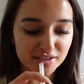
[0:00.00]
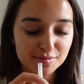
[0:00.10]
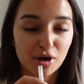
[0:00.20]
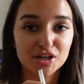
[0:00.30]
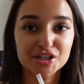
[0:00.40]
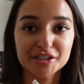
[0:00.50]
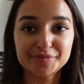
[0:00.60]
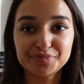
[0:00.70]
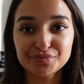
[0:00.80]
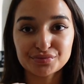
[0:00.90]
matcha
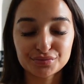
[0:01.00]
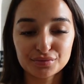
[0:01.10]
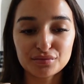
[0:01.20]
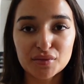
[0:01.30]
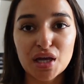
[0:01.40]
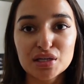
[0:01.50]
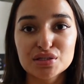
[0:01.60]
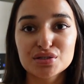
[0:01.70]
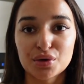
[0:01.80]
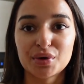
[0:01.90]
is
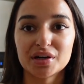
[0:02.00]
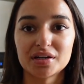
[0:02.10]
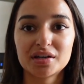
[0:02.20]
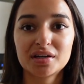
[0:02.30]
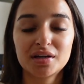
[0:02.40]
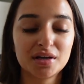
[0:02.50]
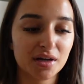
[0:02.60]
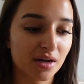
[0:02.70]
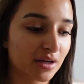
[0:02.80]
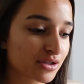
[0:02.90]
so good.
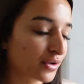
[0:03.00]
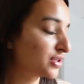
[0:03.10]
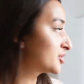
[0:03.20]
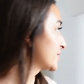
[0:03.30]
I showed it to